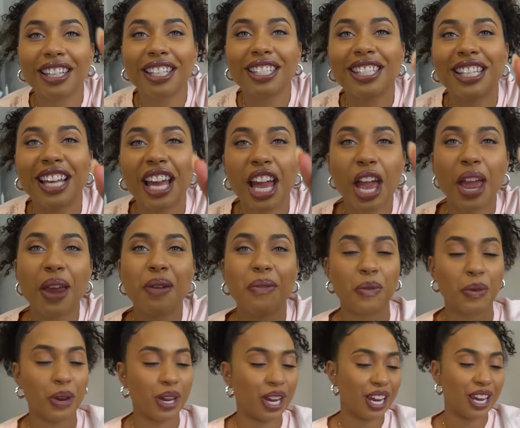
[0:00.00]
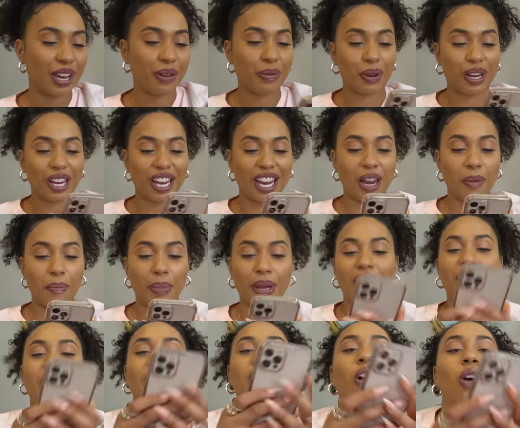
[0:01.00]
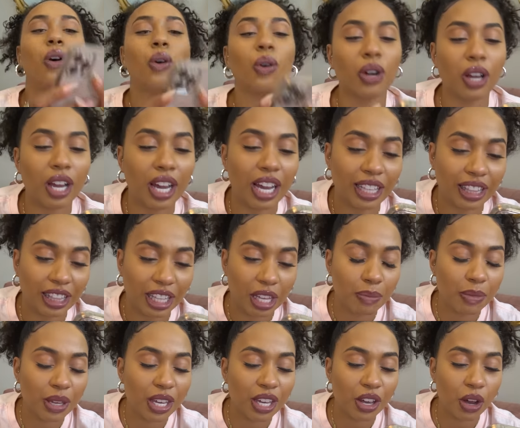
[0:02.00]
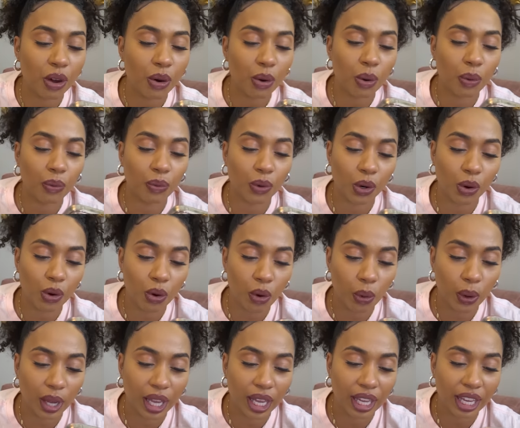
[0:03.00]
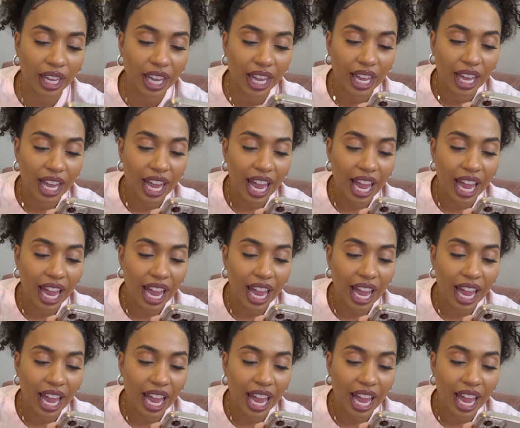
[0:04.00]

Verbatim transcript: send Riri. But hold on, let me go real quick